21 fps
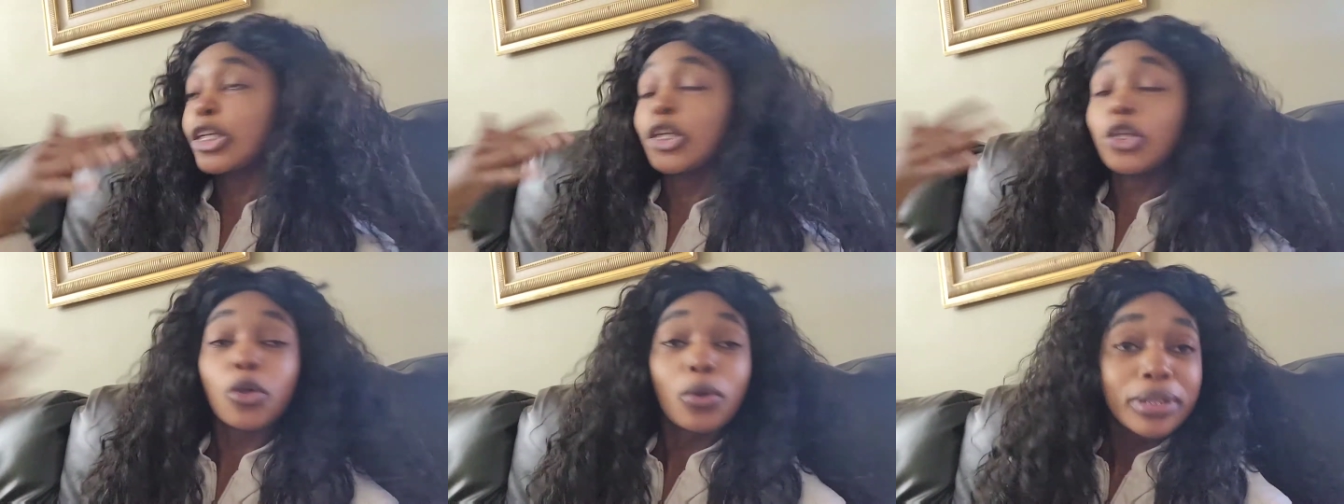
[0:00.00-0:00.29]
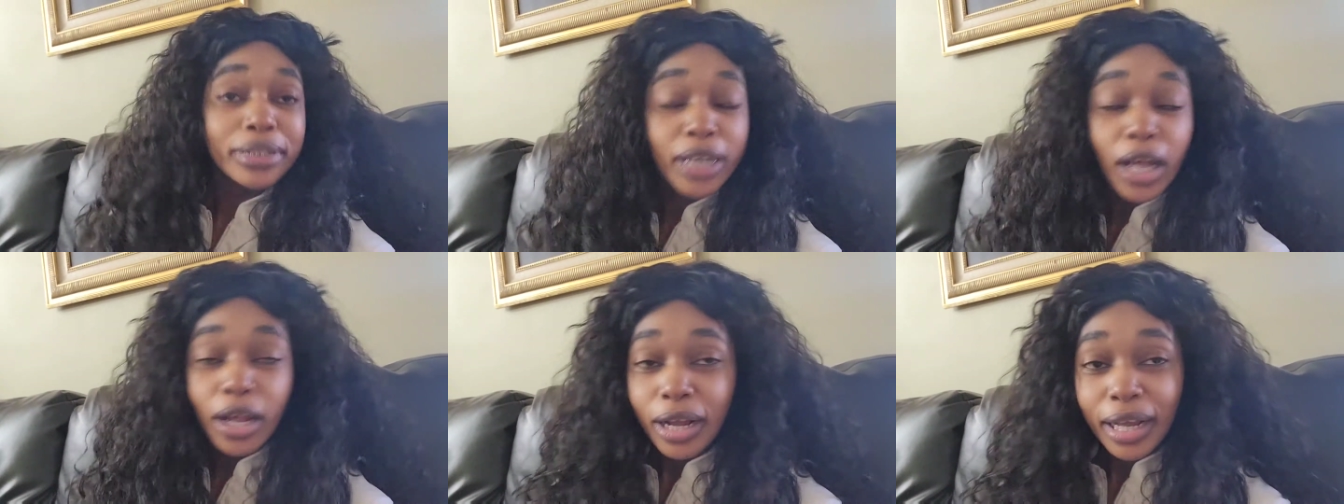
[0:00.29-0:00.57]
you
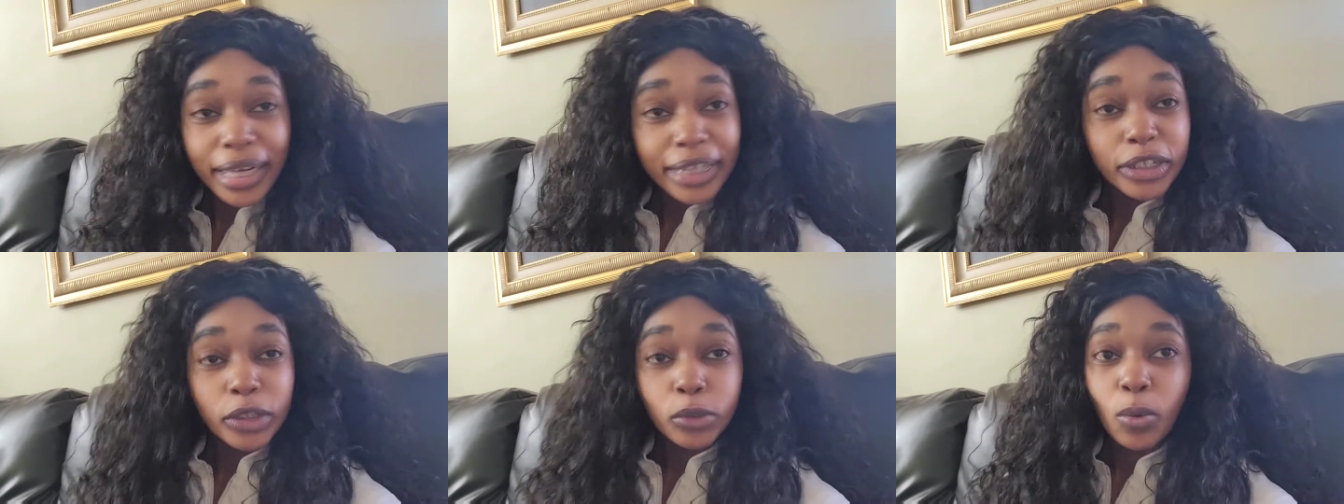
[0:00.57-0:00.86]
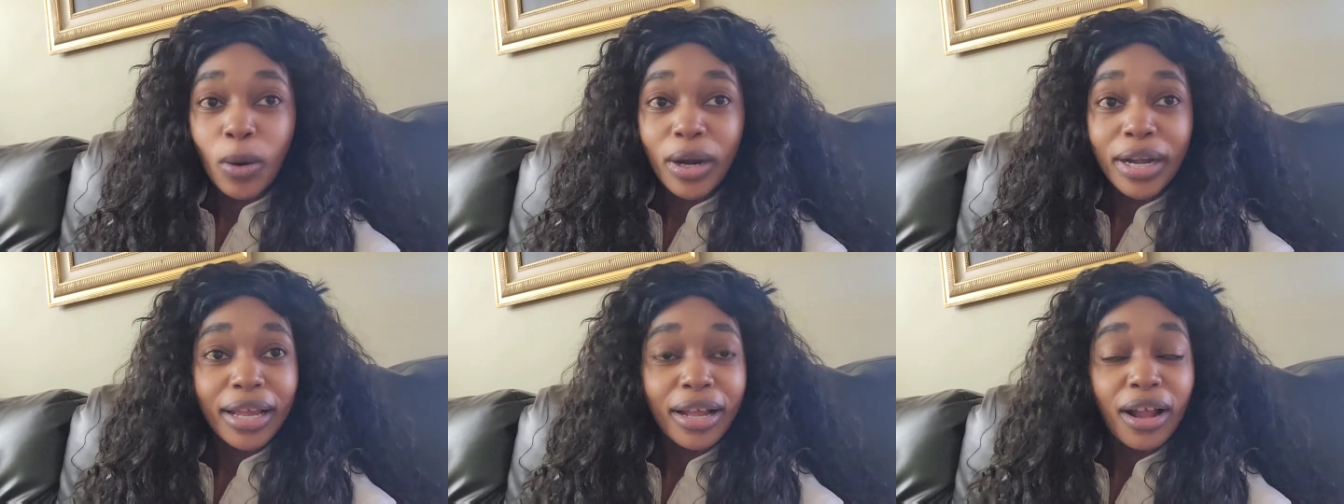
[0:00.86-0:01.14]
know, tell God that
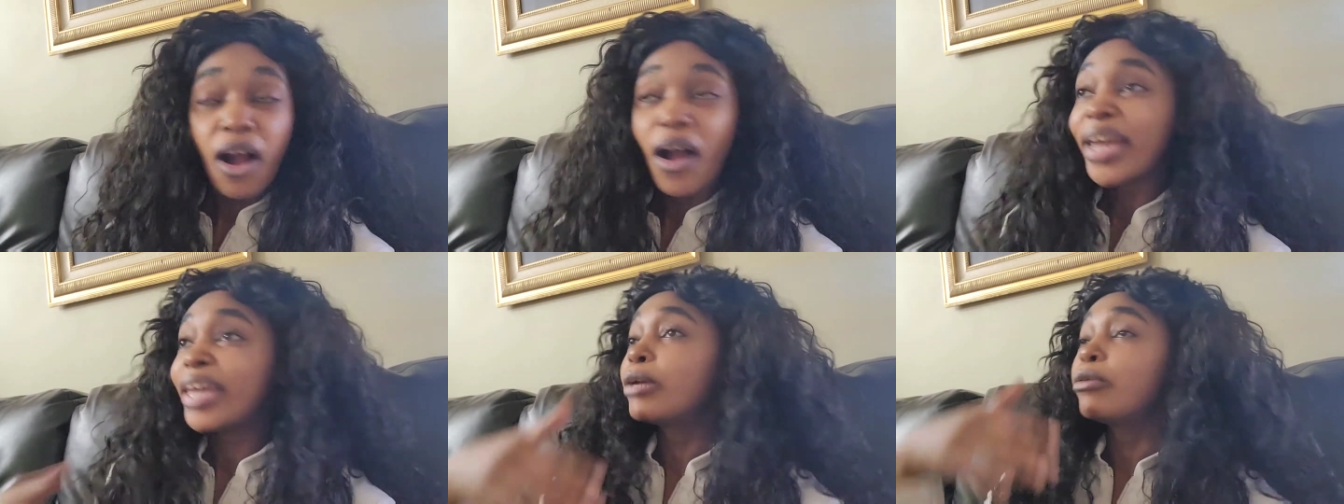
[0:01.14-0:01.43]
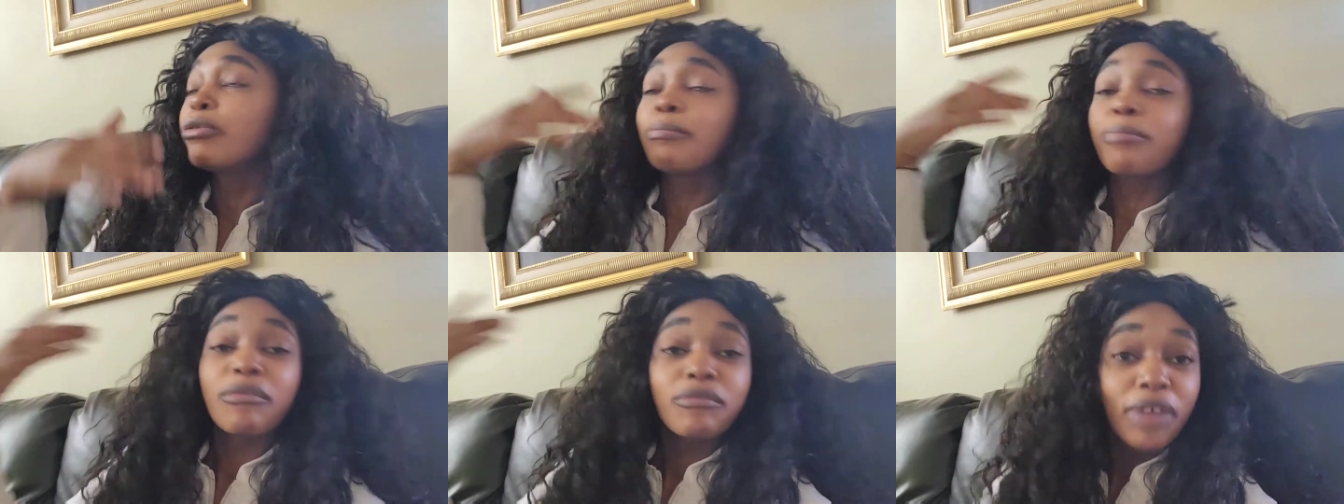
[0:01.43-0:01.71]
you want a car. He
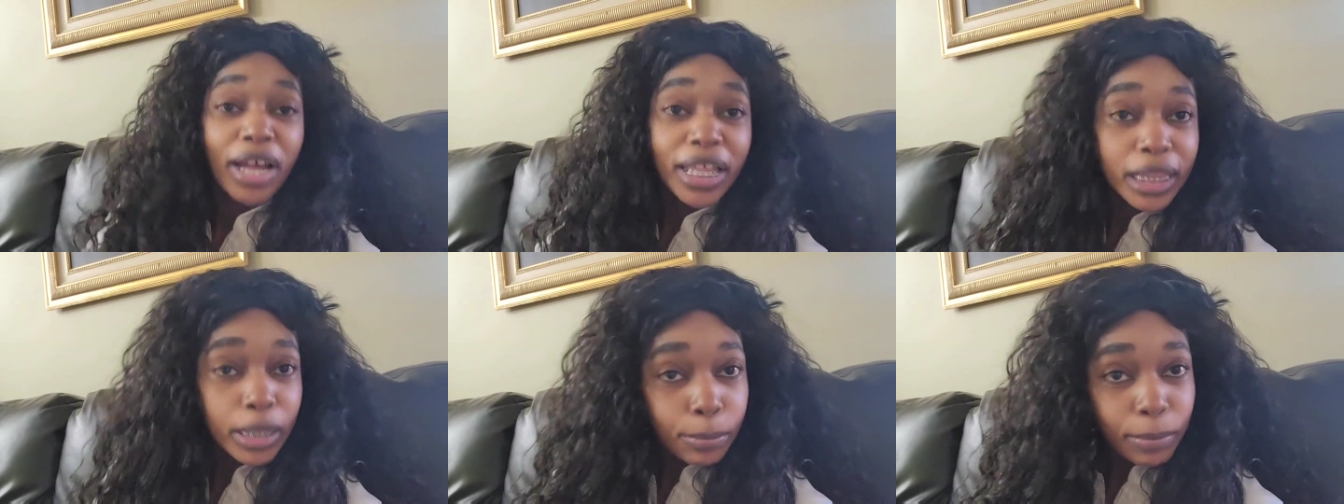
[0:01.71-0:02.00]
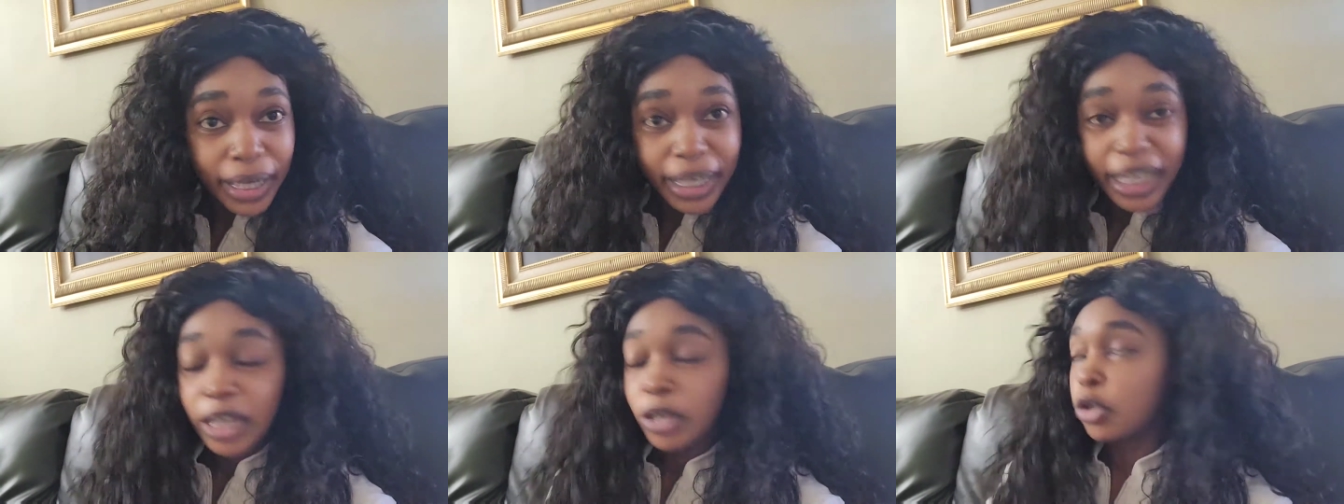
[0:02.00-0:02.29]
will provide the
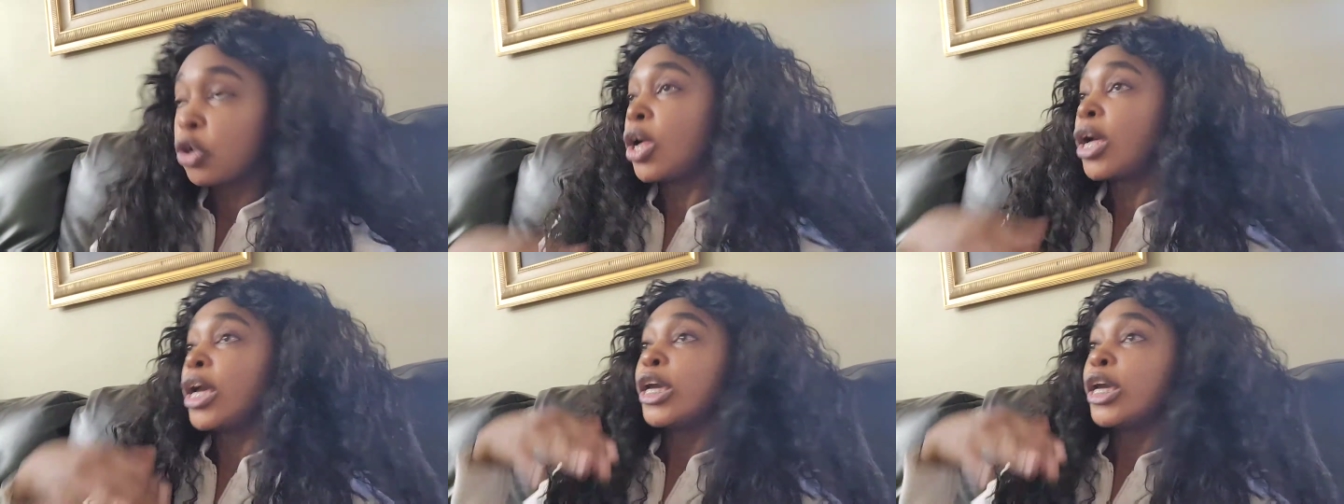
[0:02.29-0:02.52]
money.